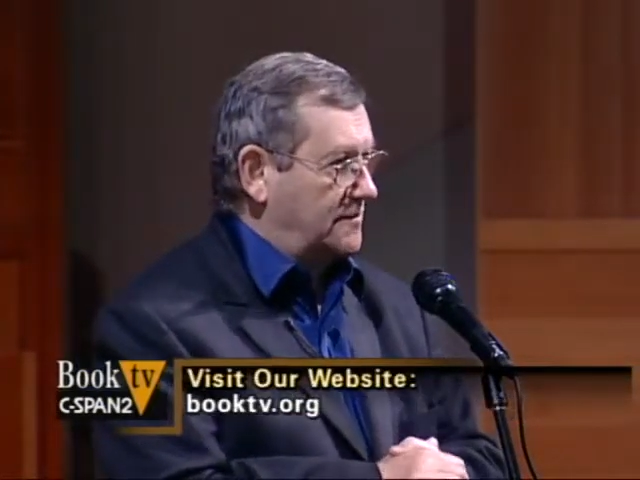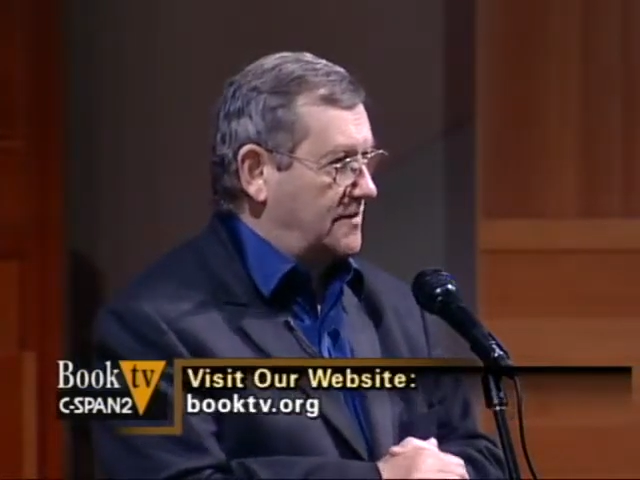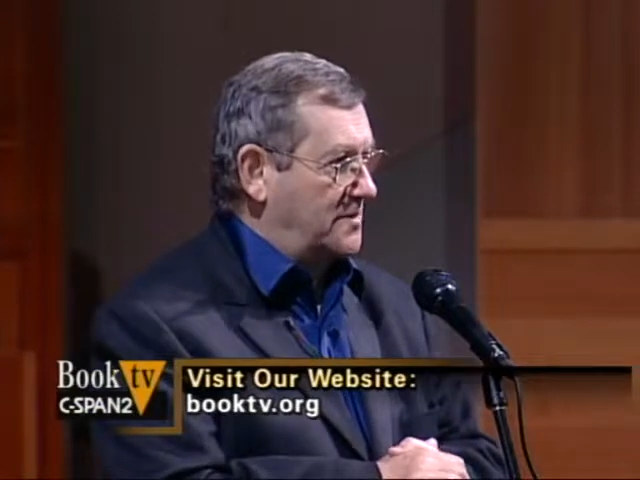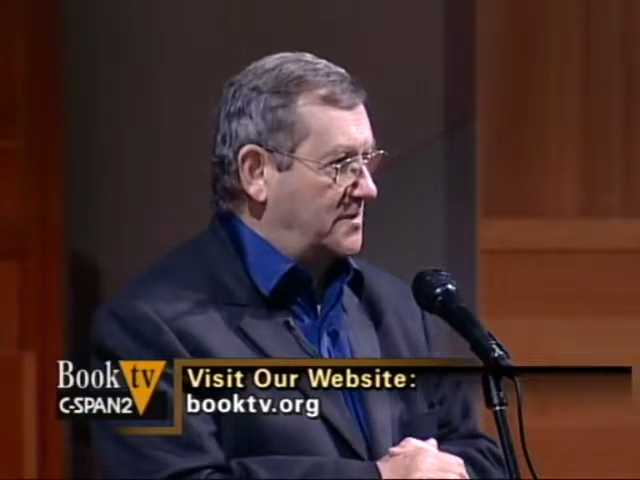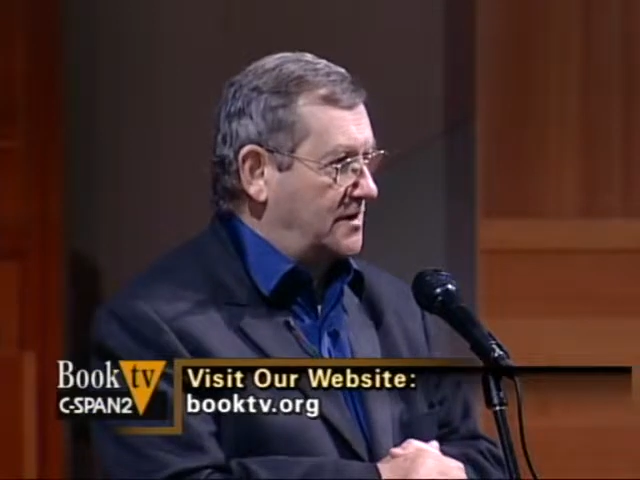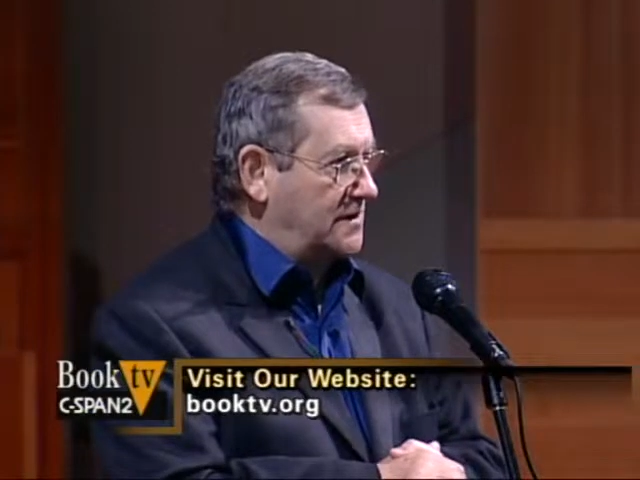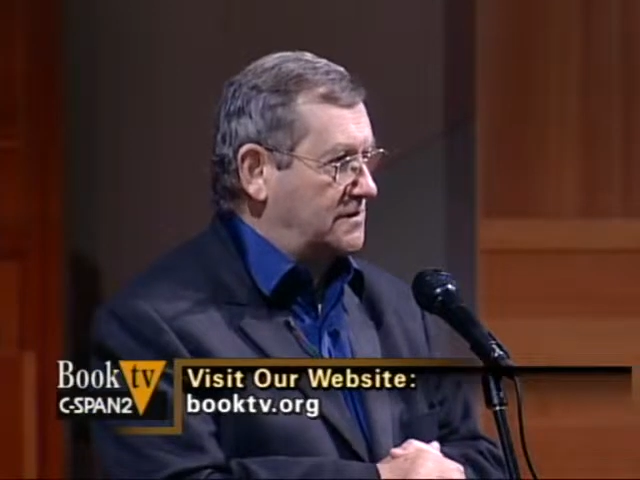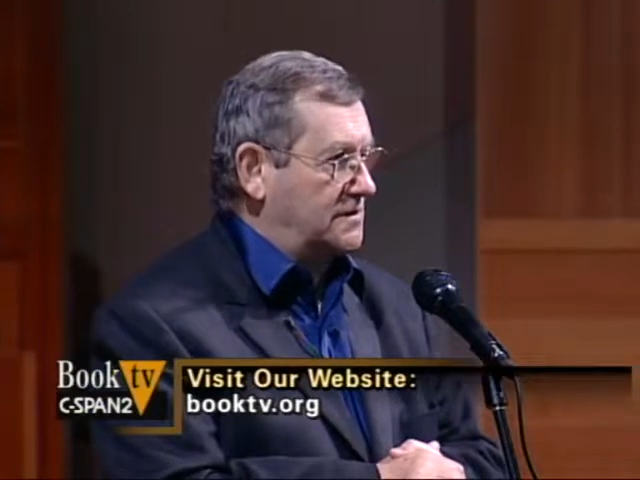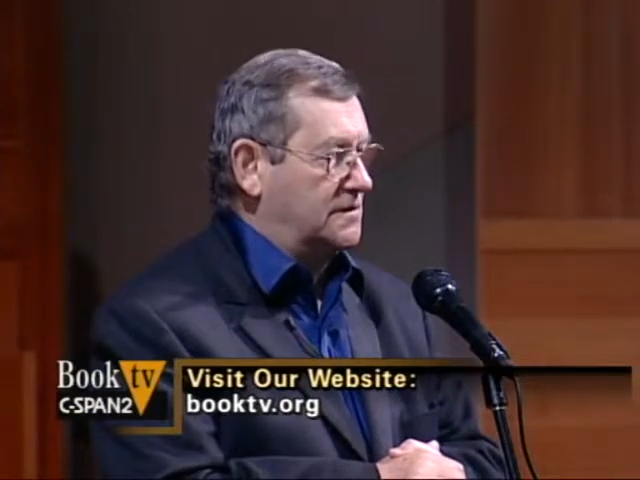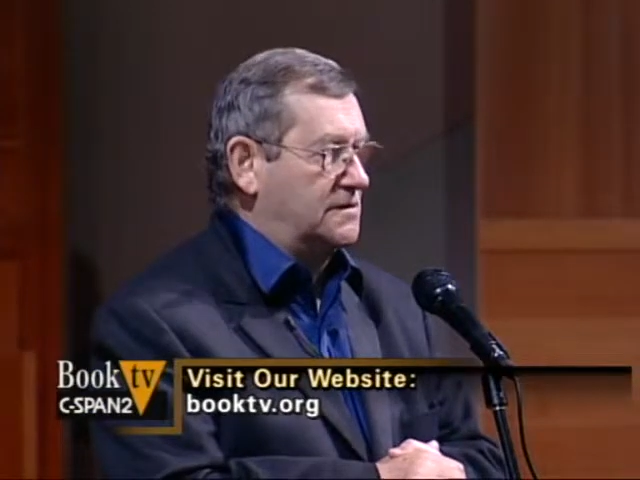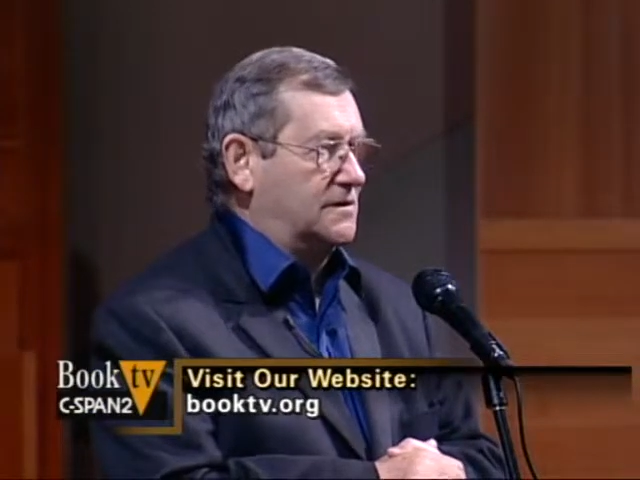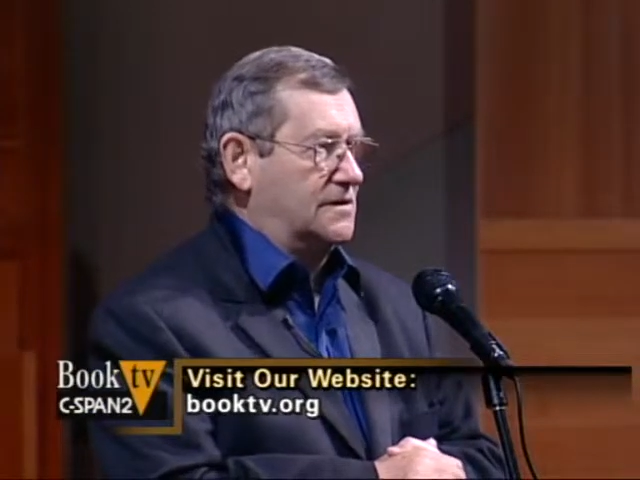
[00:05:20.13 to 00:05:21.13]

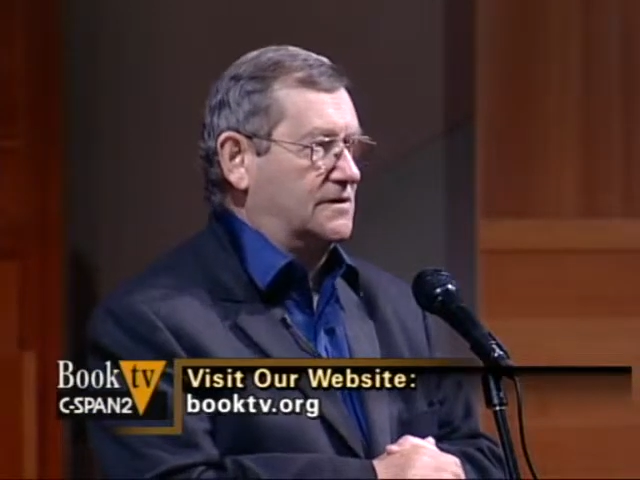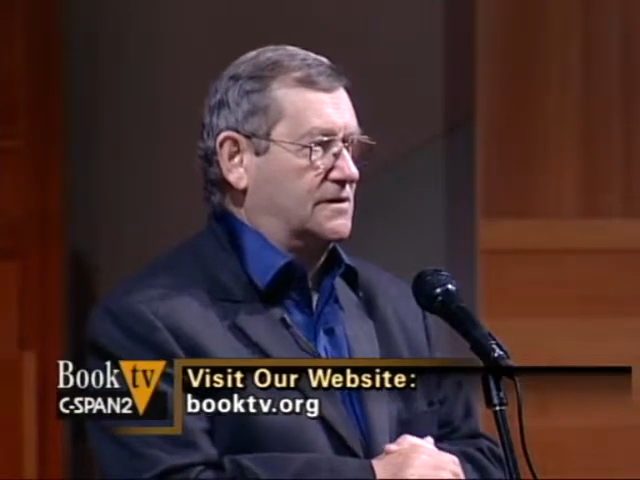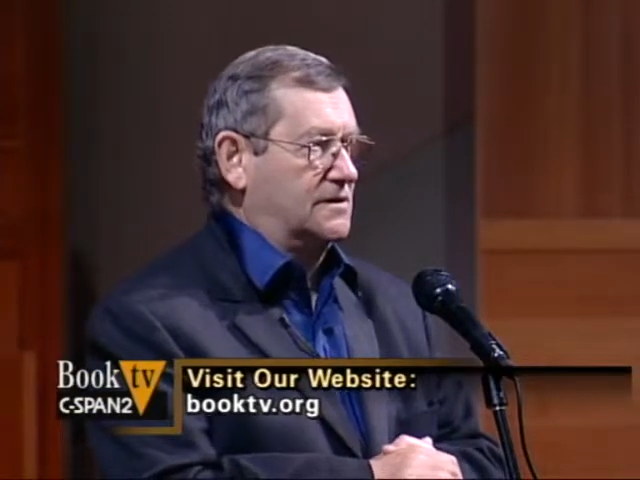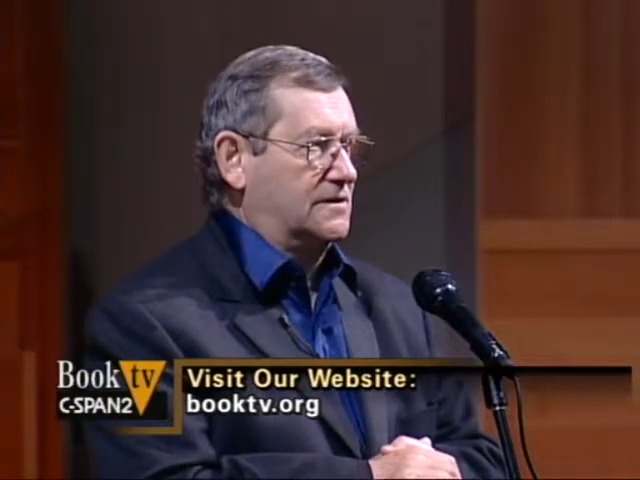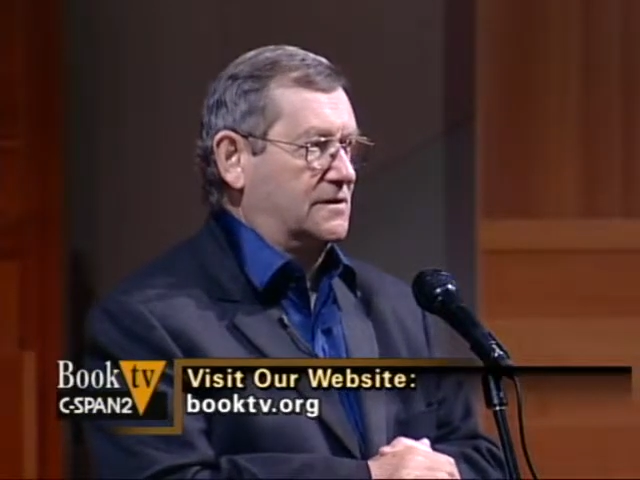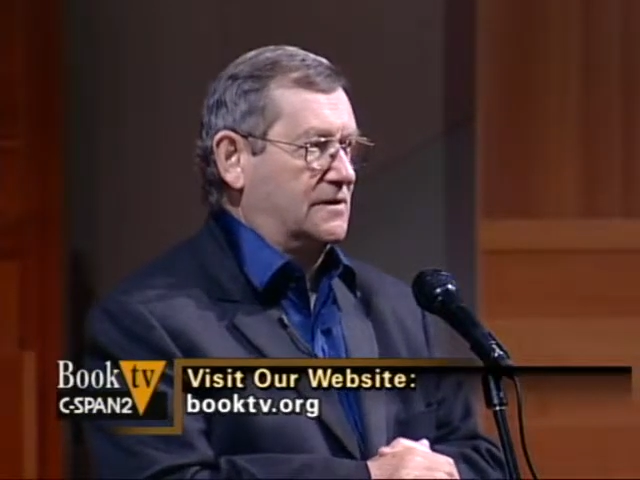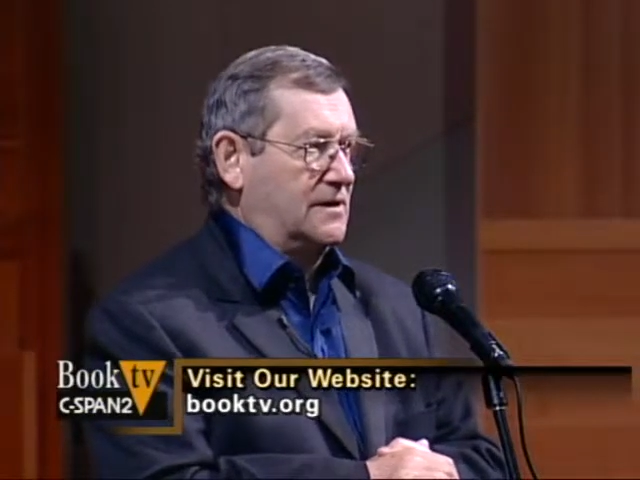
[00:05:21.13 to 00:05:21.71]
reminiscences